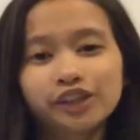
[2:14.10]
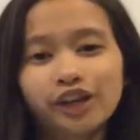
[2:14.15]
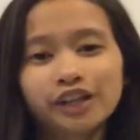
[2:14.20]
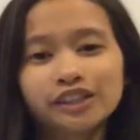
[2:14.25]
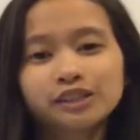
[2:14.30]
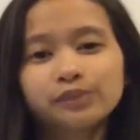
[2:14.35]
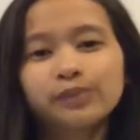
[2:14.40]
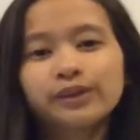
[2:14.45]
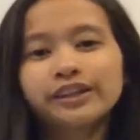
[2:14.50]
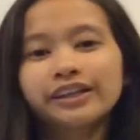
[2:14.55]

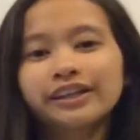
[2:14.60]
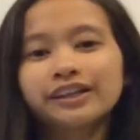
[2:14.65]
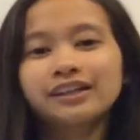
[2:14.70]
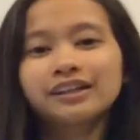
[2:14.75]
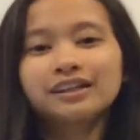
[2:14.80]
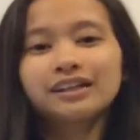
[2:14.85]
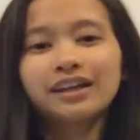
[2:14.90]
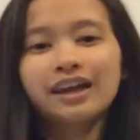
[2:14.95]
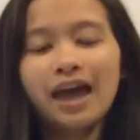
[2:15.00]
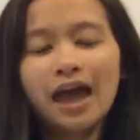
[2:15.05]
starts when the
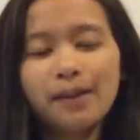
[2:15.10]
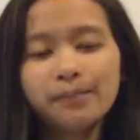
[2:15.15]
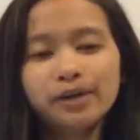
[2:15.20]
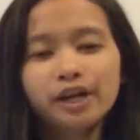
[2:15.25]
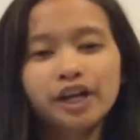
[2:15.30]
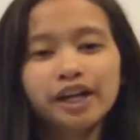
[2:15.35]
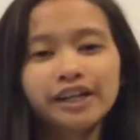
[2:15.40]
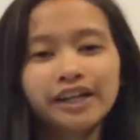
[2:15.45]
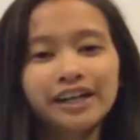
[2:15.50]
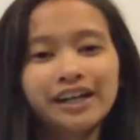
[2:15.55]

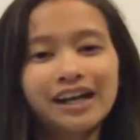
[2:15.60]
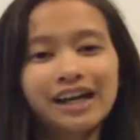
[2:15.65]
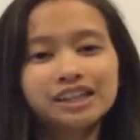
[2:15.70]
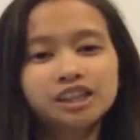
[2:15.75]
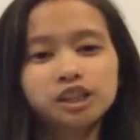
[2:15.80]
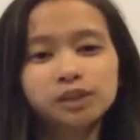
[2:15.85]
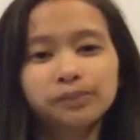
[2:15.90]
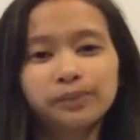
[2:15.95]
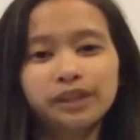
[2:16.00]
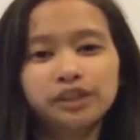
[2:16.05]
mRNA
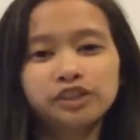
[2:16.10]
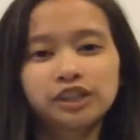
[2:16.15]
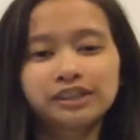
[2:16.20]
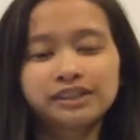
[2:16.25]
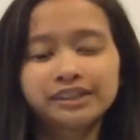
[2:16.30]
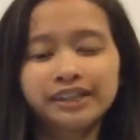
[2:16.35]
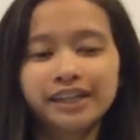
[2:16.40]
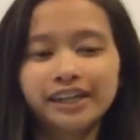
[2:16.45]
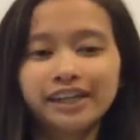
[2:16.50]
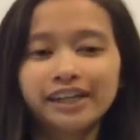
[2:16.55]
has to be
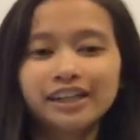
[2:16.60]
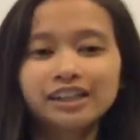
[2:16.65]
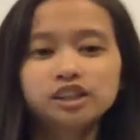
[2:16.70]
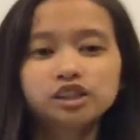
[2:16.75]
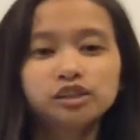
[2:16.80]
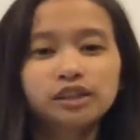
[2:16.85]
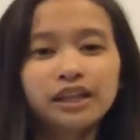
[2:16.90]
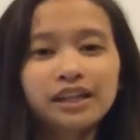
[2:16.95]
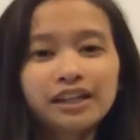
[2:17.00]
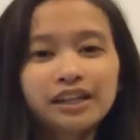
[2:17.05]
translated
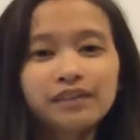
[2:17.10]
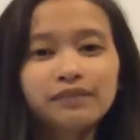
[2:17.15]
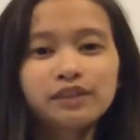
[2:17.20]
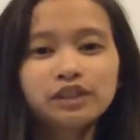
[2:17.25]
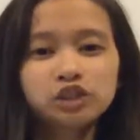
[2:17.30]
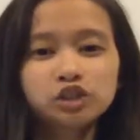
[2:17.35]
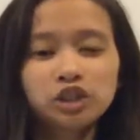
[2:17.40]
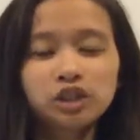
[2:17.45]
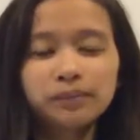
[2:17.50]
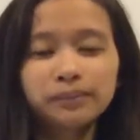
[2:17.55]
into
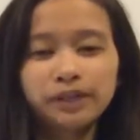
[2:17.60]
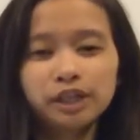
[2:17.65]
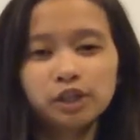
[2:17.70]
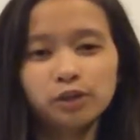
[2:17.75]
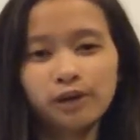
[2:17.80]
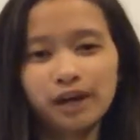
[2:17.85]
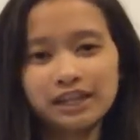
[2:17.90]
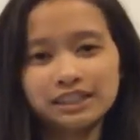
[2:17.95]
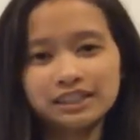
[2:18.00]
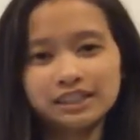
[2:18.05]
individual
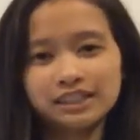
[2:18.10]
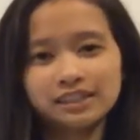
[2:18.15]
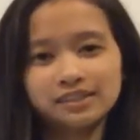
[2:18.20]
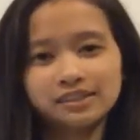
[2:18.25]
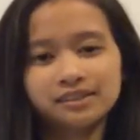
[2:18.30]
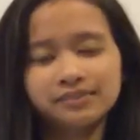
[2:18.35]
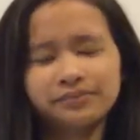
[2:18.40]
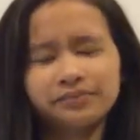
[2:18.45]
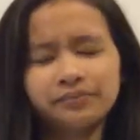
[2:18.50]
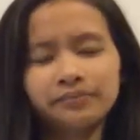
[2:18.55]
amino
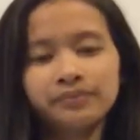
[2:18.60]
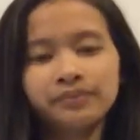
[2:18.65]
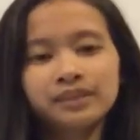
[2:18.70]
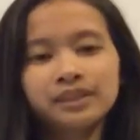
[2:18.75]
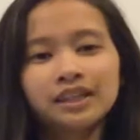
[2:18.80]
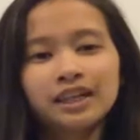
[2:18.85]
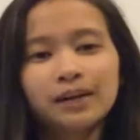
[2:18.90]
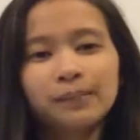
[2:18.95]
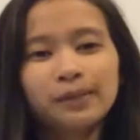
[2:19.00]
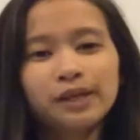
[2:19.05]
acids.
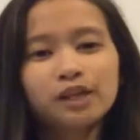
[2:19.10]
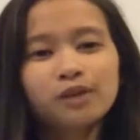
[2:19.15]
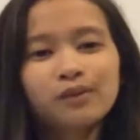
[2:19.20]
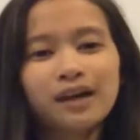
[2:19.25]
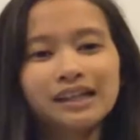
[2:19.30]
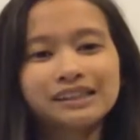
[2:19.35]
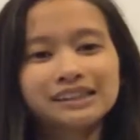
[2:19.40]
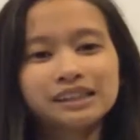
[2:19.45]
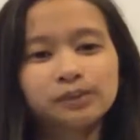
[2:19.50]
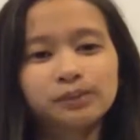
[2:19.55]
The amino
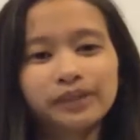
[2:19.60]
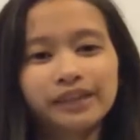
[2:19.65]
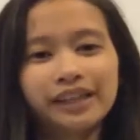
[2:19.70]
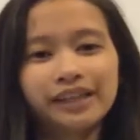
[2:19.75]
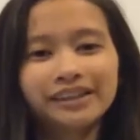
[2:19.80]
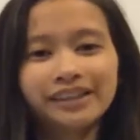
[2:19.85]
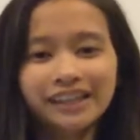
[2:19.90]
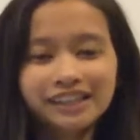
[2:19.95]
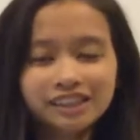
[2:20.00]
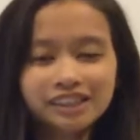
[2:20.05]
acids will
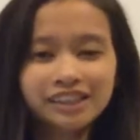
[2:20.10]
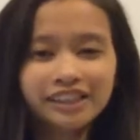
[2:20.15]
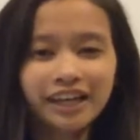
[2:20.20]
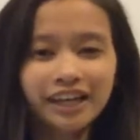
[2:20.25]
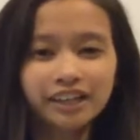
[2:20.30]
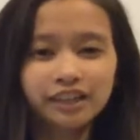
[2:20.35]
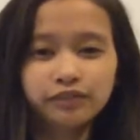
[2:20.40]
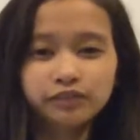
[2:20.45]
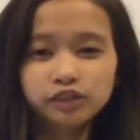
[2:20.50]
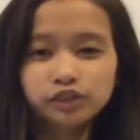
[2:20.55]
then link
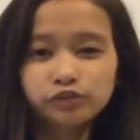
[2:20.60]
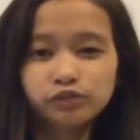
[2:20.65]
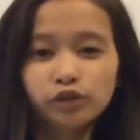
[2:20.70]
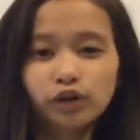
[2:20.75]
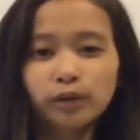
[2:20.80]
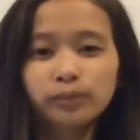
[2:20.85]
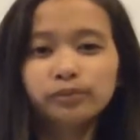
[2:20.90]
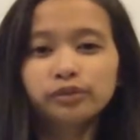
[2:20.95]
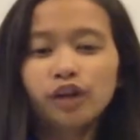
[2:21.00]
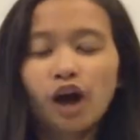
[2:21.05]
together to
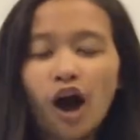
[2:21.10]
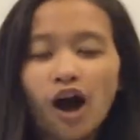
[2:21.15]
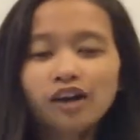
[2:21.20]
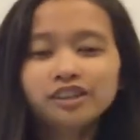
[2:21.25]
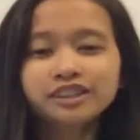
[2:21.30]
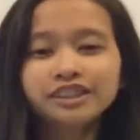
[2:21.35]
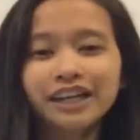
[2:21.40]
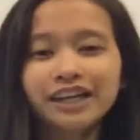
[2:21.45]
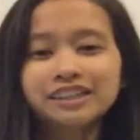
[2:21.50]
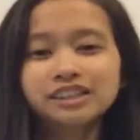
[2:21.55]
form
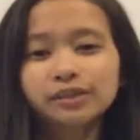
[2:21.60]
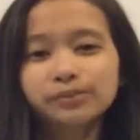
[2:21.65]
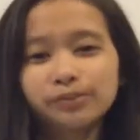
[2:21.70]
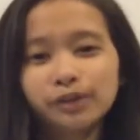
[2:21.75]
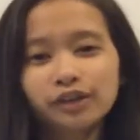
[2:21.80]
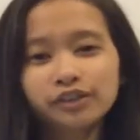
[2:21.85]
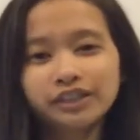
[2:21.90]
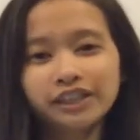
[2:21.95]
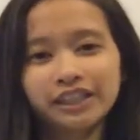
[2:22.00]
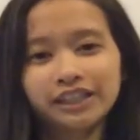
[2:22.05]
long chains of
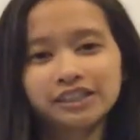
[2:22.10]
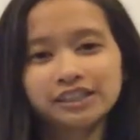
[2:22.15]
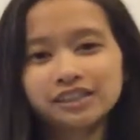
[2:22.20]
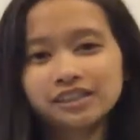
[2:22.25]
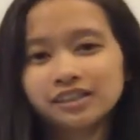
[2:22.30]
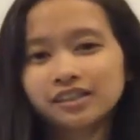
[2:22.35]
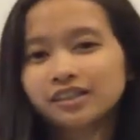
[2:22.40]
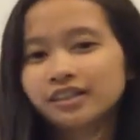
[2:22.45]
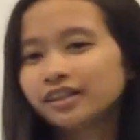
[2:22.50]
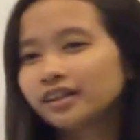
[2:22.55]
proteins.
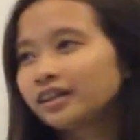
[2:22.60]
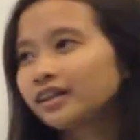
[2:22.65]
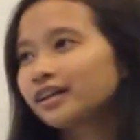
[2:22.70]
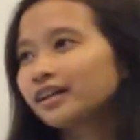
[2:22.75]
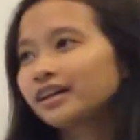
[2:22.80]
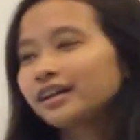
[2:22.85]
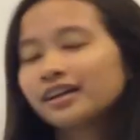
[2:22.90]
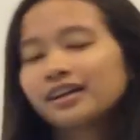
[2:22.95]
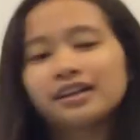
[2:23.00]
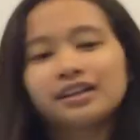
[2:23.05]

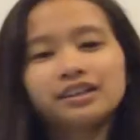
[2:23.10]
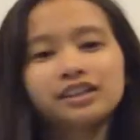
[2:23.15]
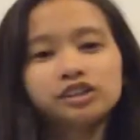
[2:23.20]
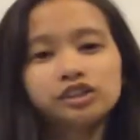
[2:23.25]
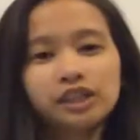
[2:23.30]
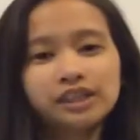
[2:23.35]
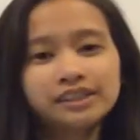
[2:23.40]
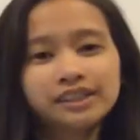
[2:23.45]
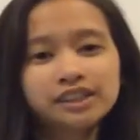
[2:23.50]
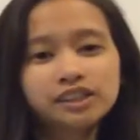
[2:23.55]
The
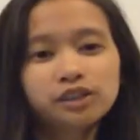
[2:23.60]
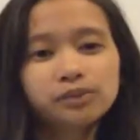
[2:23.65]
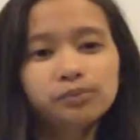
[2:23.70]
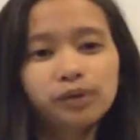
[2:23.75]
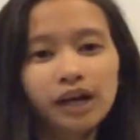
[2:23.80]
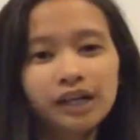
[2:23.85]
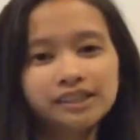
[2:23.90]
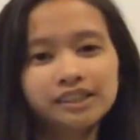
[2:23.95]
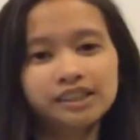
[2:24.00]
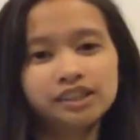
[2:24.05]
translation
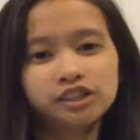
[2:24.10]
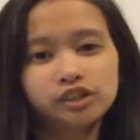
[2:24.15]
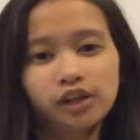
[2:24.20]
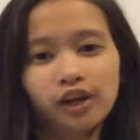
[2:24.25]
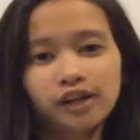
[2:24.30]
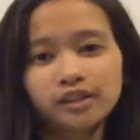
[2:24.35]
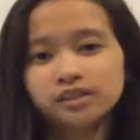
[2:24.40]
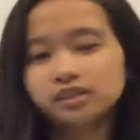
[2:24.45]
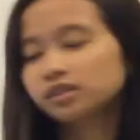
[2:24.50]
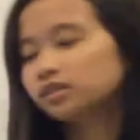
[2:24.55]
process
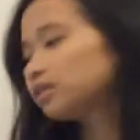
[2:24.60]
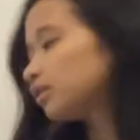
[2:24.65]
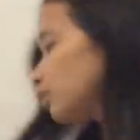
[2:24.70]
starts